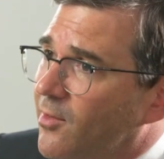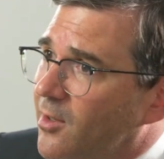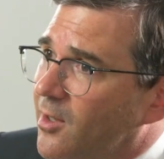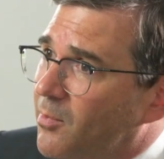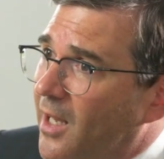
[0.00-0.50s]

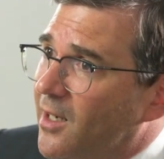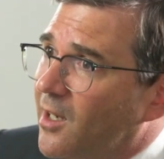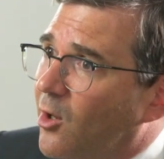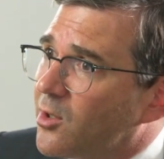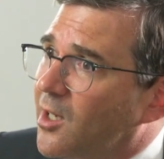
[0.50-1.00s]
a bad
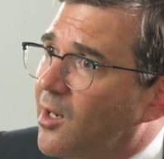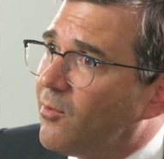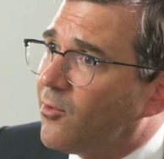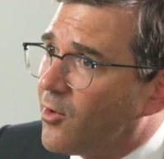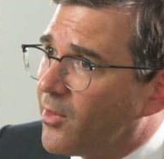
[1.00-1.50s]
outcome
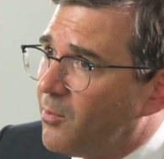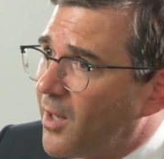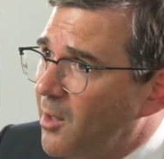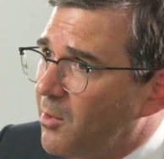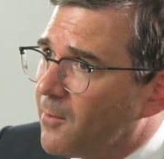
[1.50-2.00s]
for the
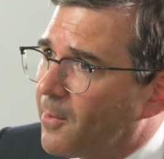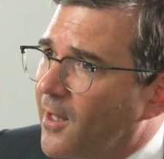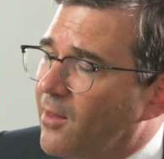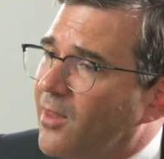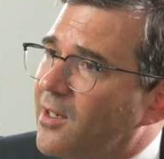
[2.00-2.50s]
baby.
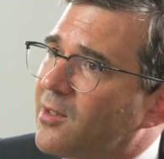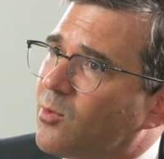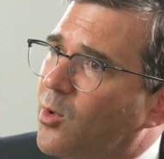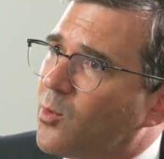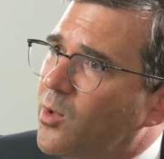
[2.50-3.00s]
And that
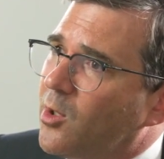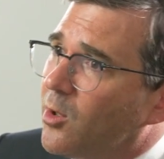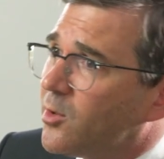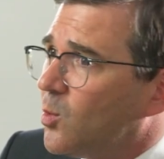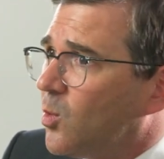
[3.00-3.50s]
is what we
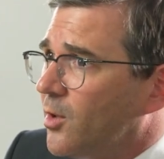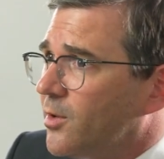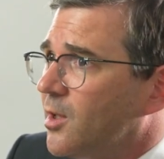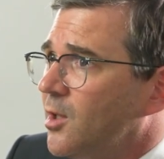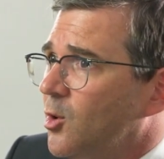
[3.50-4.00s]
also
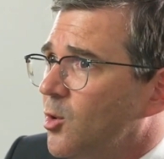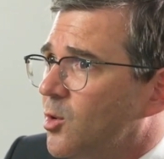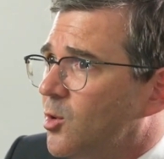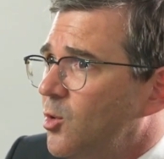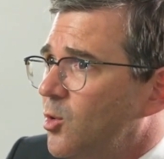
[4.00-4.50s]
want
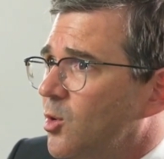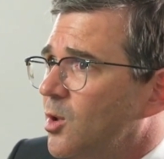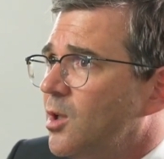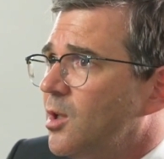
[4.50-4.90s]
to